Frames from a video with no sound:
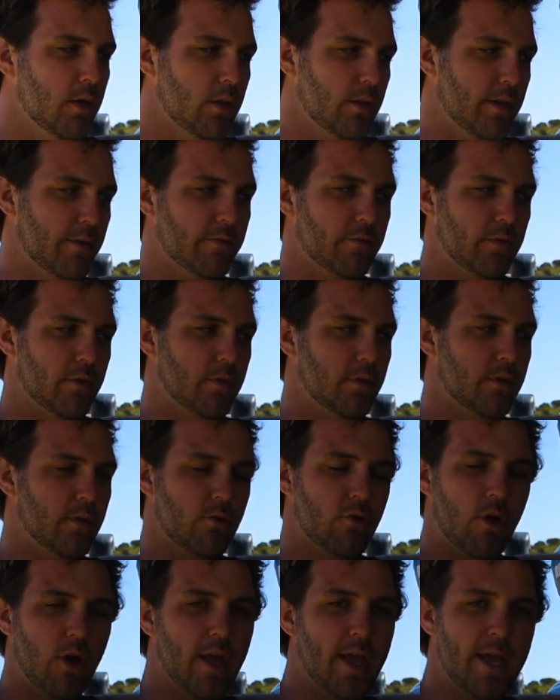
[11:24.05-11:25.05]
They've
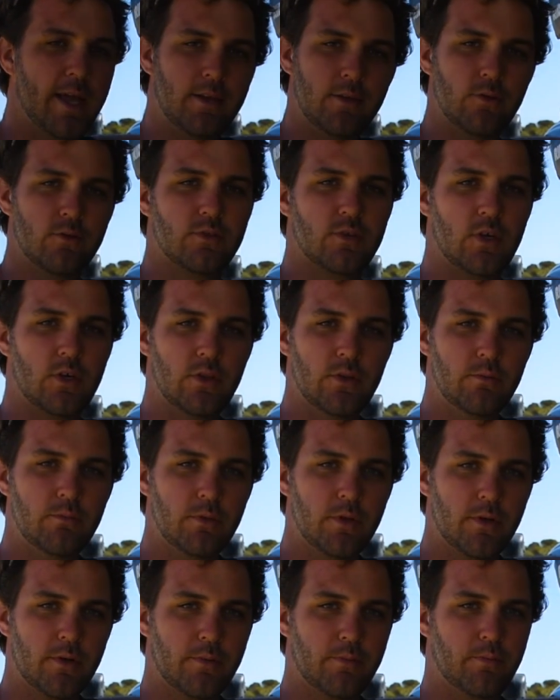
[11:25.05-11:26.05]
got handles on
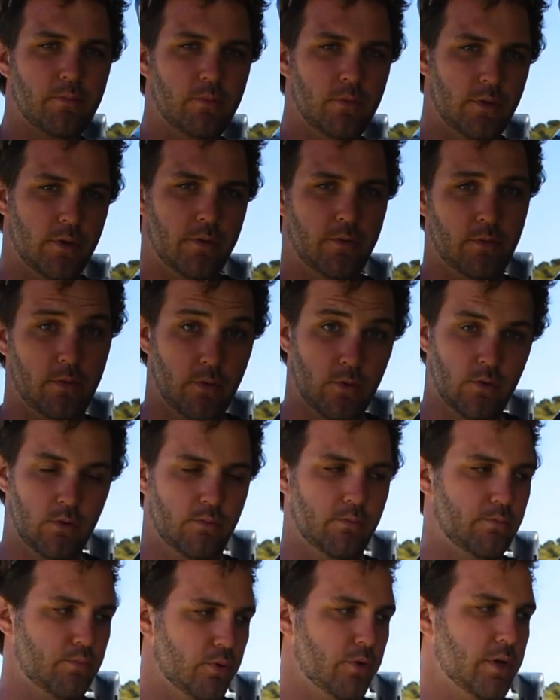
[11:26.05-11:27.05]
them that are
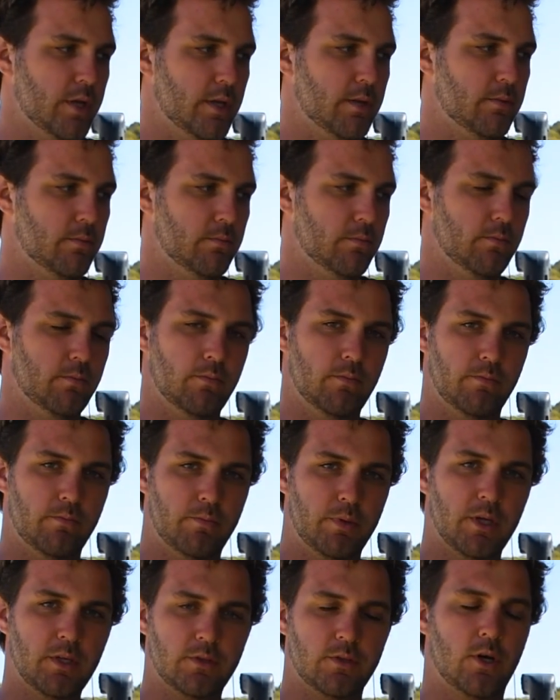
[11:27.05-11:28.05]
the
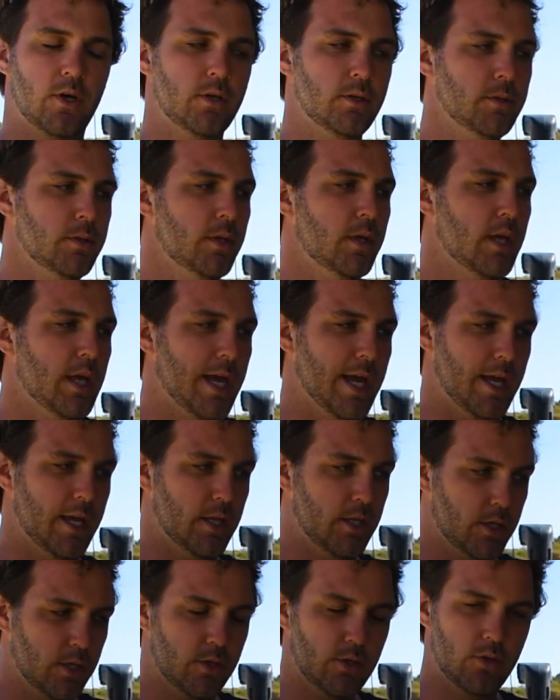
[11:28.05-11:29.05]
pre-built on,
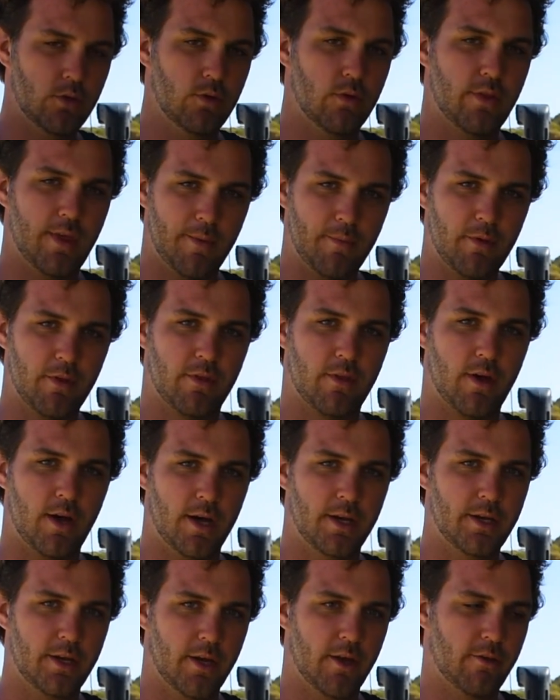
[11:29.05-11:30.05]
and you can use them as
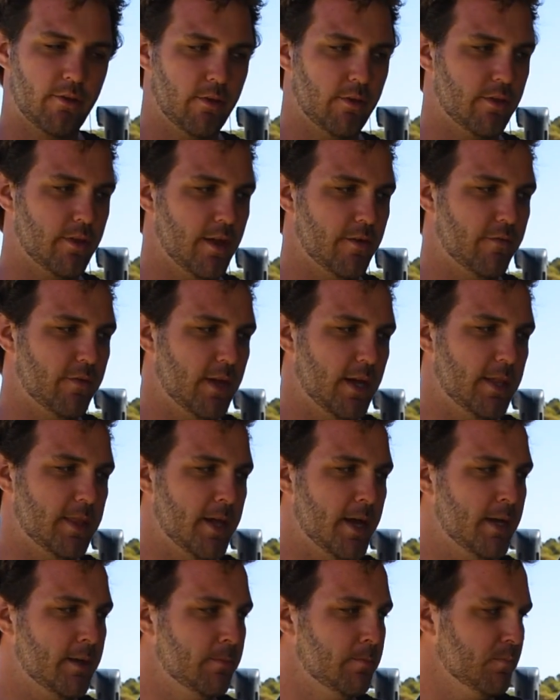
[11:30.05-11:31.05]
tie downs and stuff like
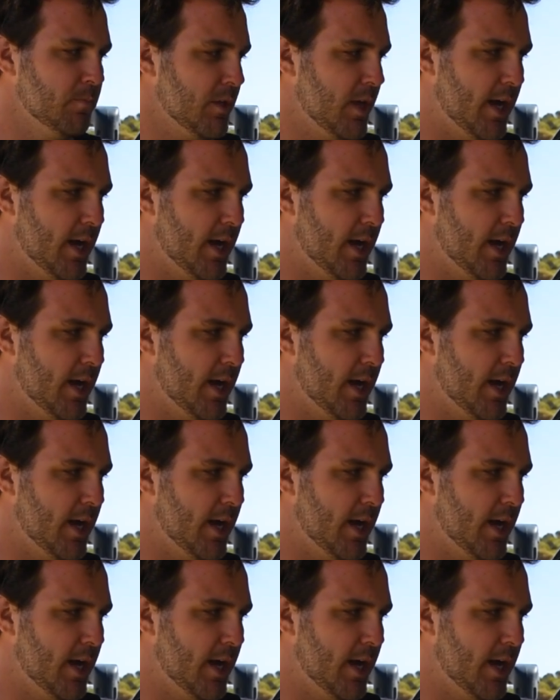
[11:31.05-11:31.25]
that.